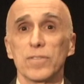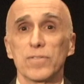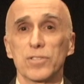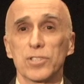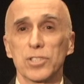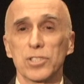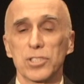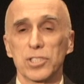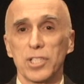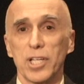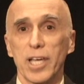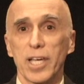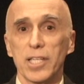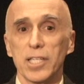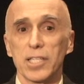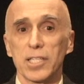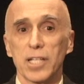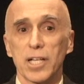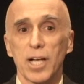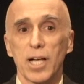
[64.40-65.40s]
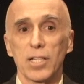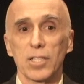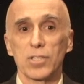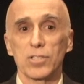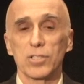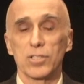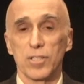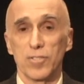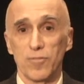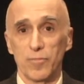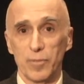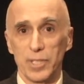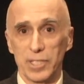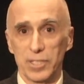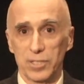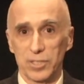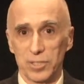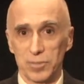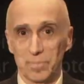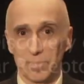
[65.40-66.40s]
of Cincinnati College of
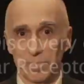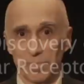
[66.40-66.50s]
Medicine.